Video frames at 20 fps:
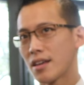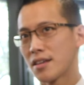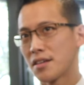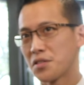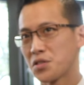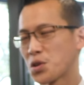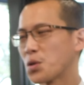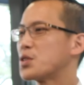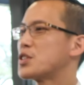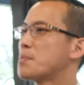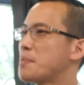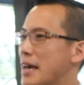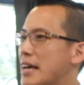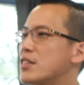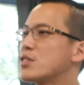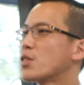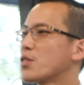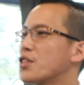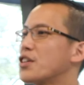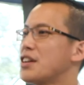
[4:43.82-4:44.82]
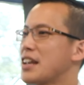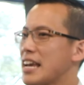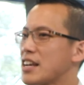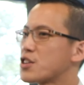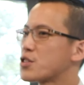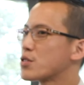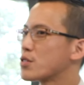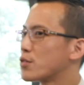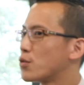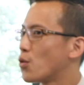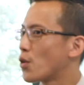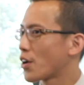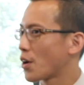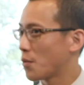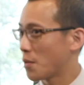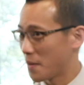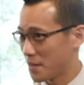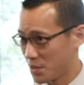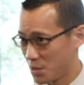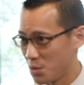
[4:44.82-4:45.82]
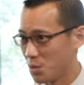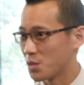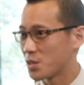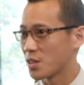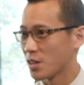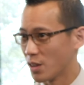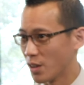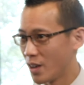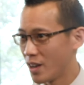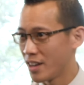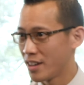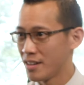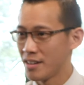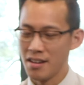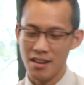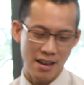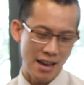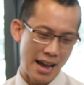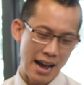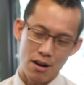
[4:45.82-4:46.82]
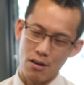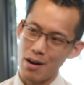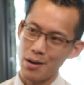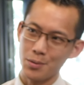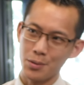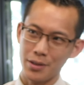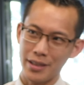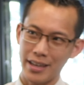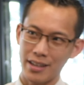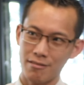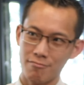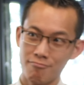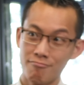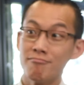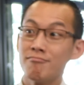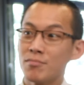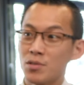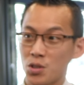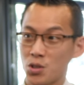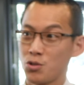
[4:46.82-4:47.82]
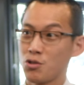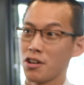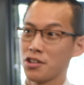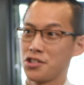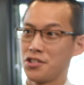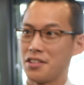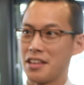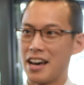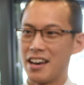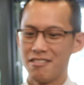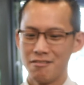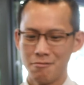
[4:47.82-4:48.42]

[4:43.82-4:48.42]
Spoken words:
So it depends on the nature of what I want my students to learn, how I will then structure that.